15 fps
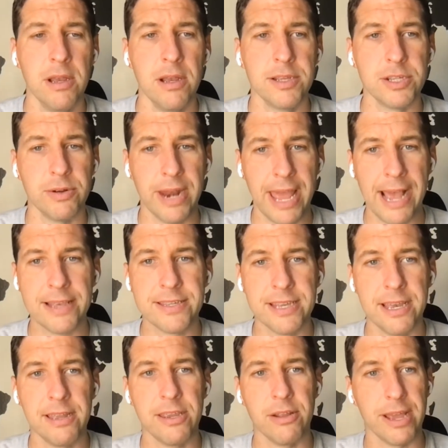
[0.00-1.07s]
So an
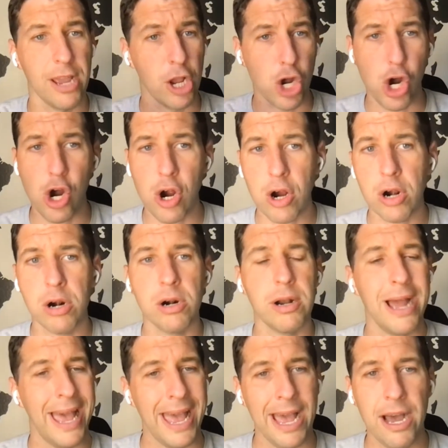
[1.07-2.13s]
asset, like a car,
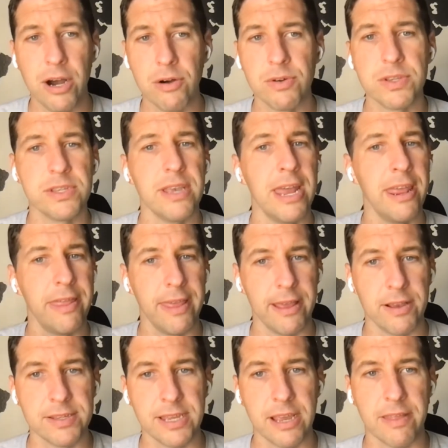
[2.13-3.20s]
a house, anything
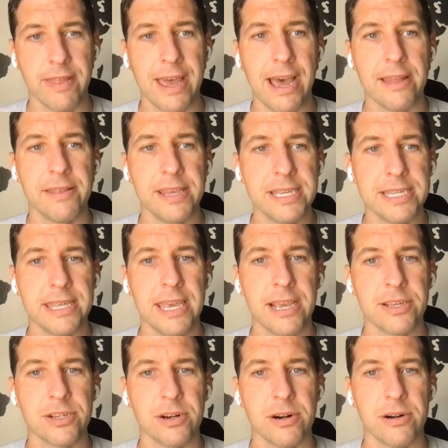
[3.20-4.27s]
else like that, these
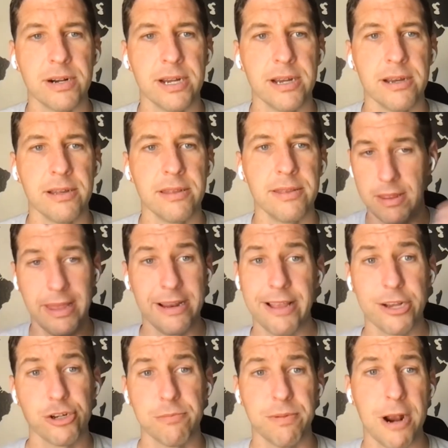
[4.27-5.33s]
things are
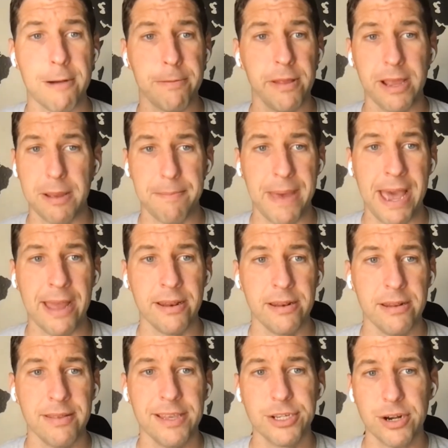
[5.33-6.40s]
intellectual property, like a
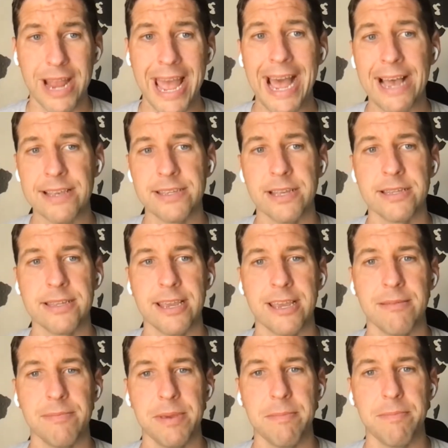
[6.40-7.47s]
patent. These are assets that
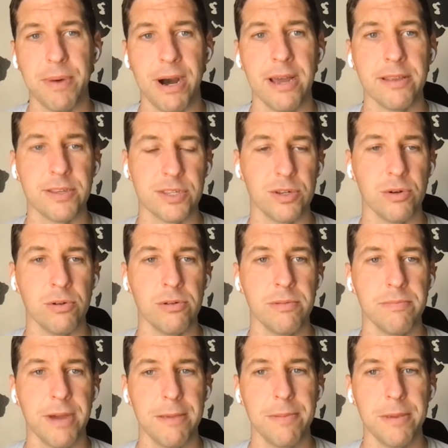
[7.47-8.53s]
can be bought and sold
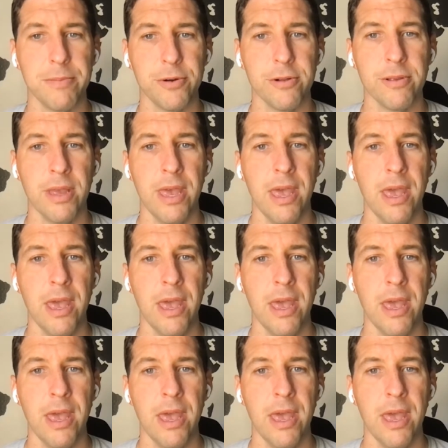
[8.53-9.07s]
by people.